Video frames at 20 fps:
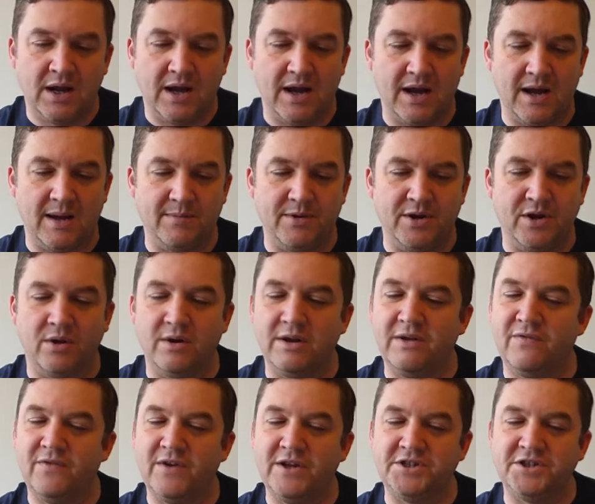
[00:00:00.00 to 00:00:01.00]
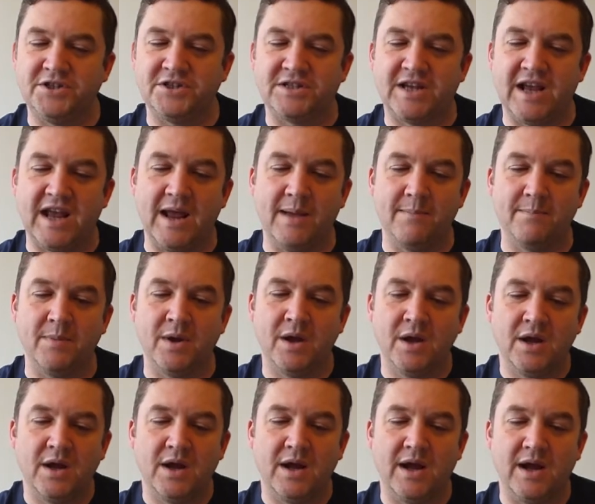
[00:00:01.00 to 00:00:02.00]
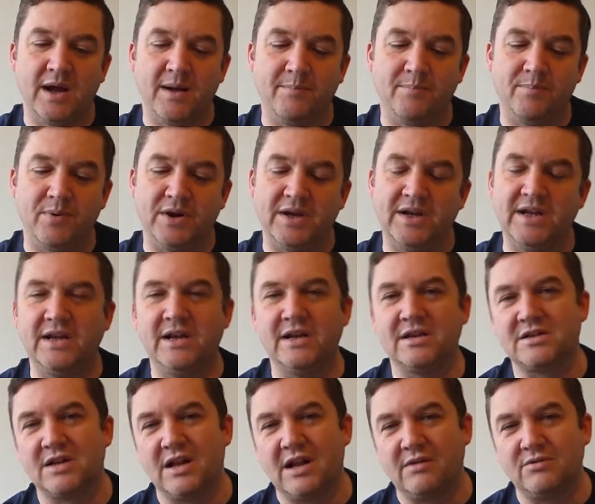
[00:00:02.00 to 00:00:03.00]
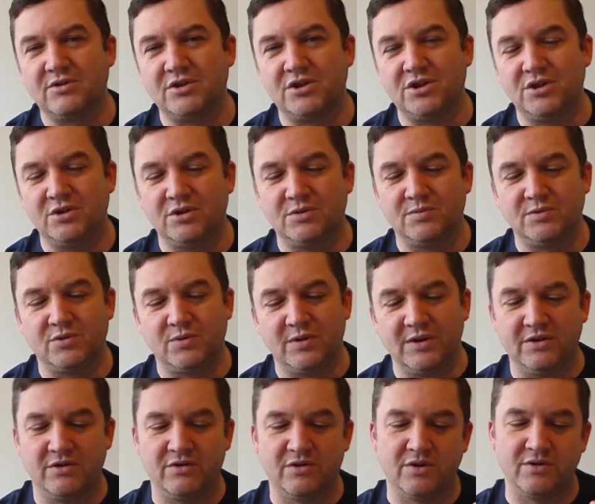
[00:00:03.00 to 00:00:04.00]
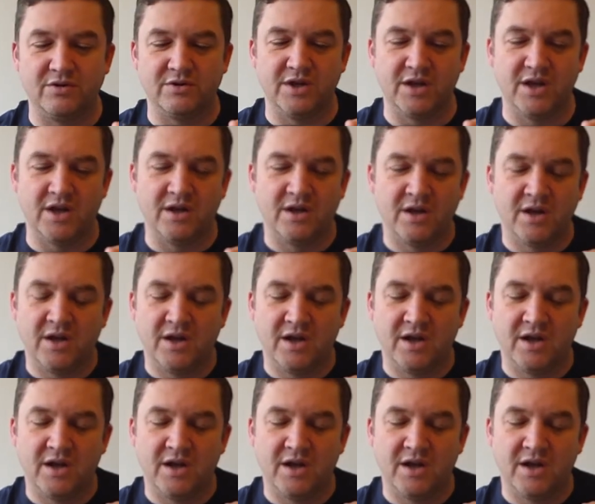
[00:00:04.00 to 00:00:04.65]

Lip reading: It only features him, but he is allowed to choose between thunder,